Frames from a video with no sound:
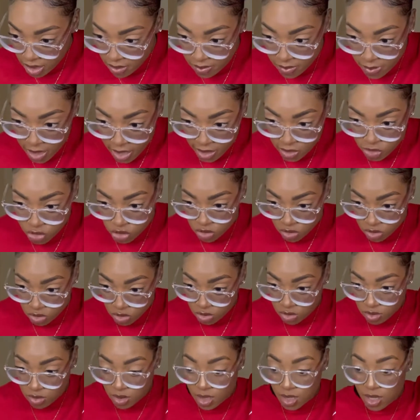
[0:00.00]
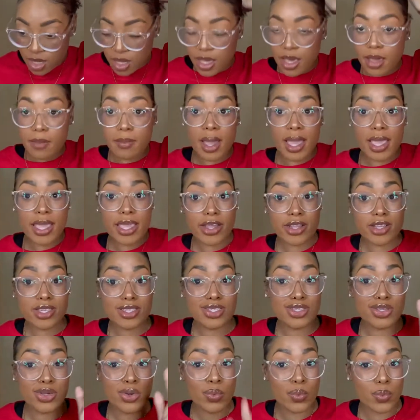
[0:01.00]
natural and my hair is
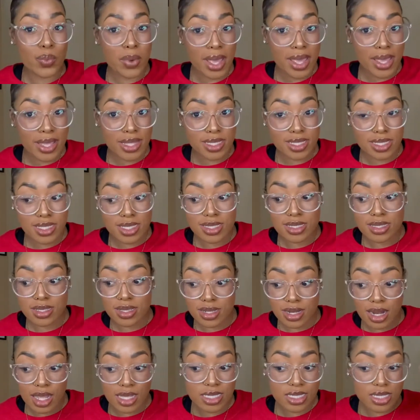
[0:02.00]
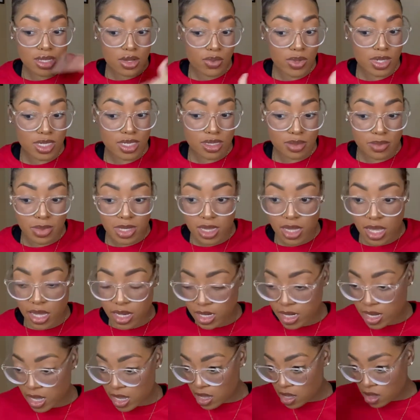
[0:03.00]
still wet and I still want it to be
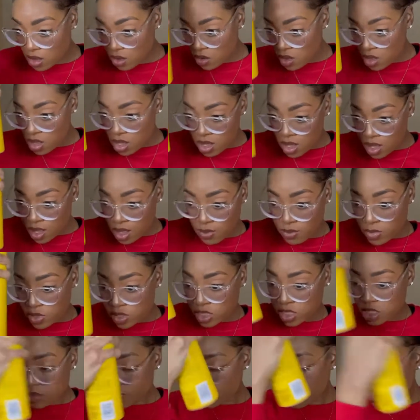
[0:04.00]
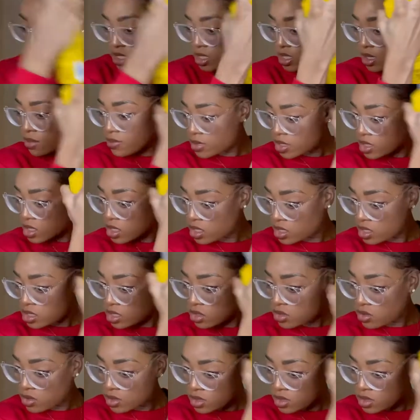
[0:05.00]
laid down, I'm going to spray some of this on